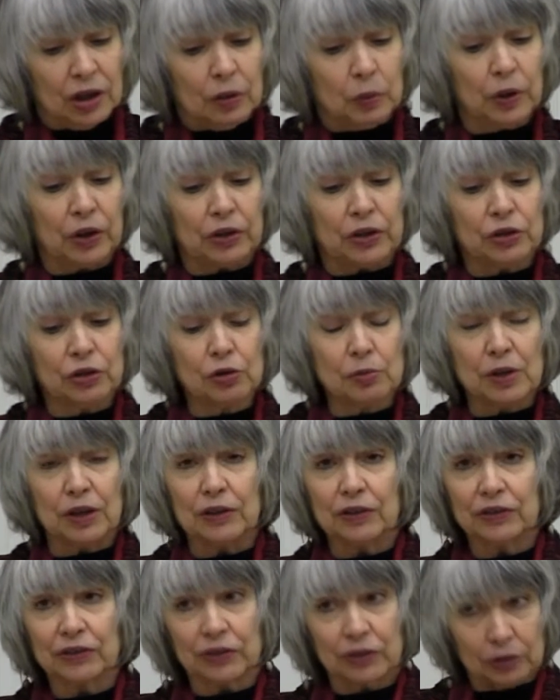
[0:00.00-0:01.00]
where
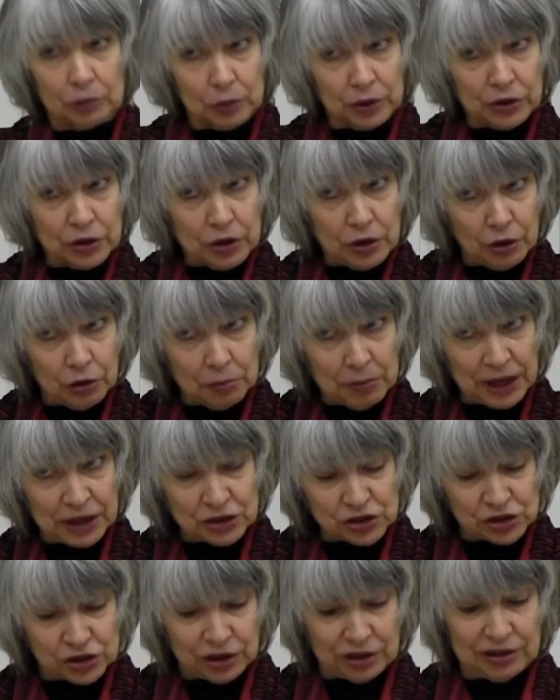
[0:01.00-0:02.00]
humans, with no
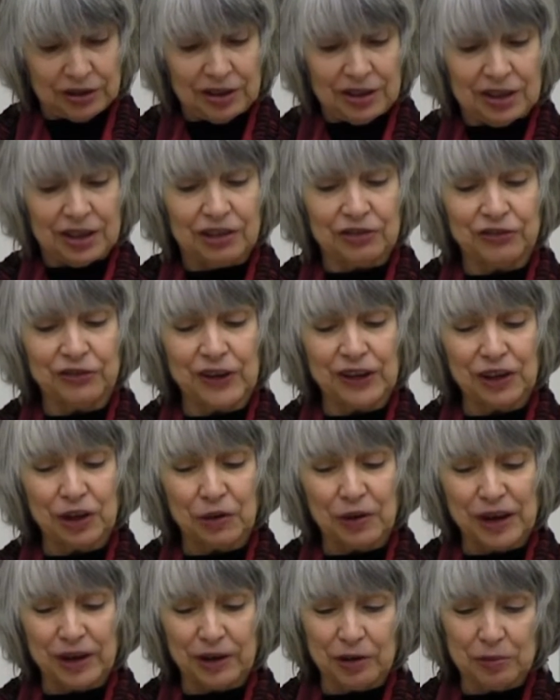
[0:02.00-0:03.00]
mention of
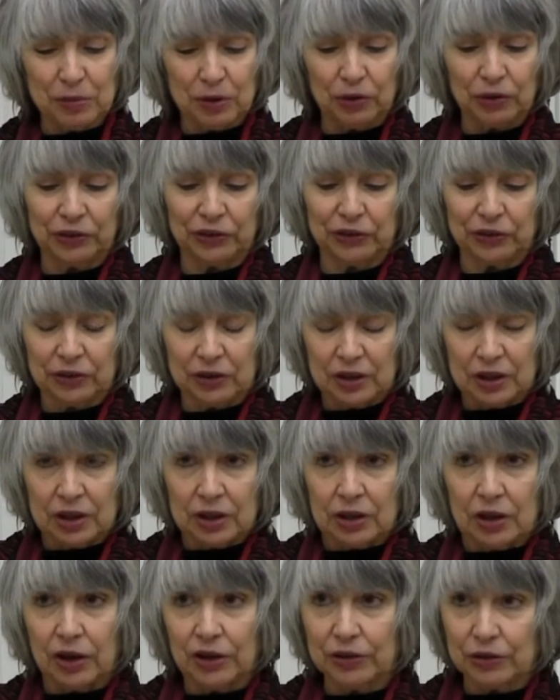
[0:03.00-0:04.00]
fellow animals,
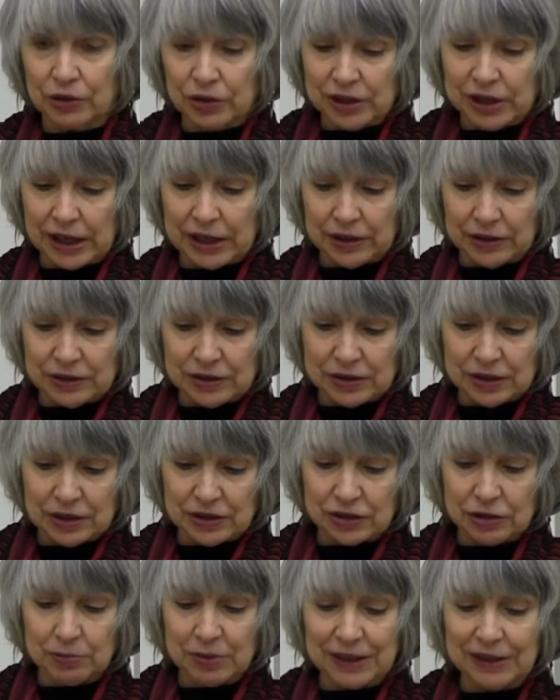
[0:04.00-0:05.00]
are created
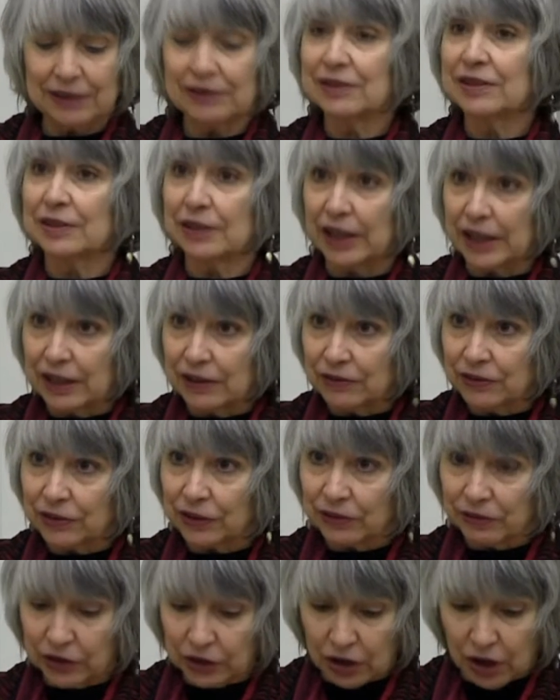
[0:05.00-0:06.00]
to be slaves
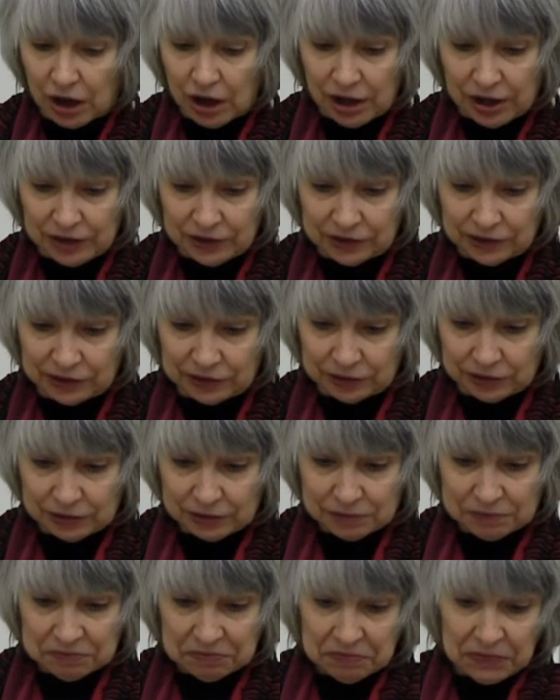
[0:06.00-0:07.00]
of the gods.
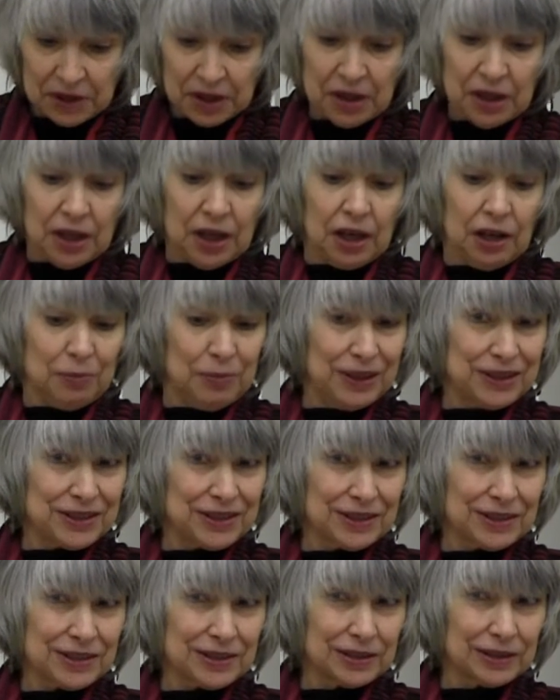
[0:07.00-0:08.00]
Amidst
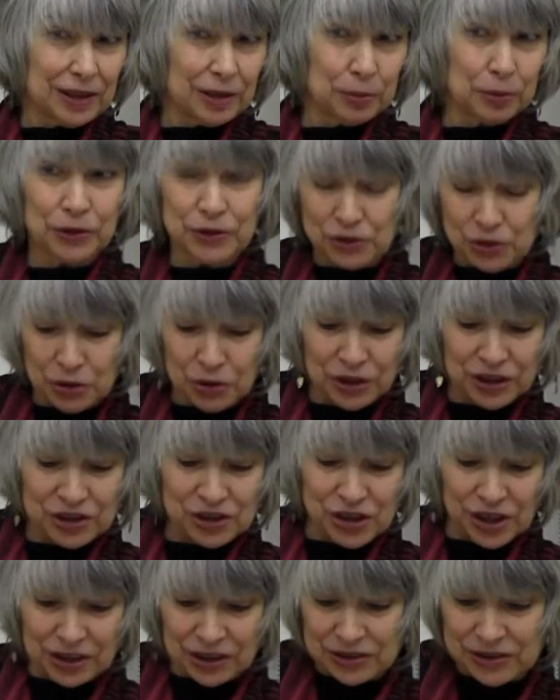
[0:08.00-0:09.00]
the celebratory
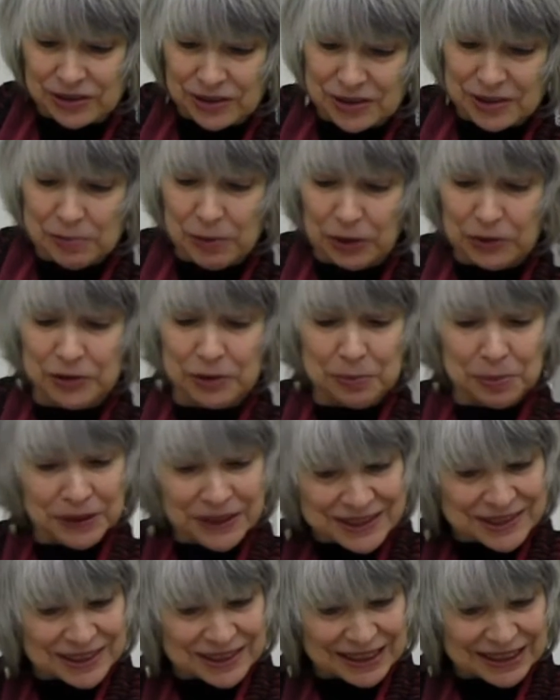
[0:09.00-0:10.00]
Genesis
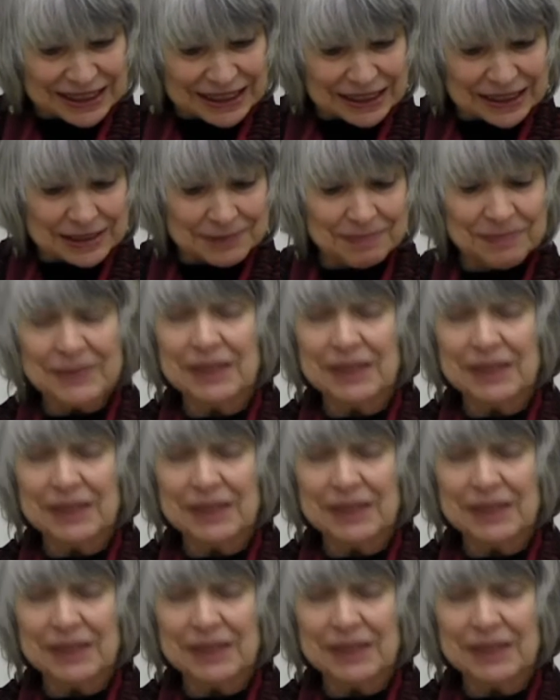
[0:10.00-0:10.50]
multiplicity,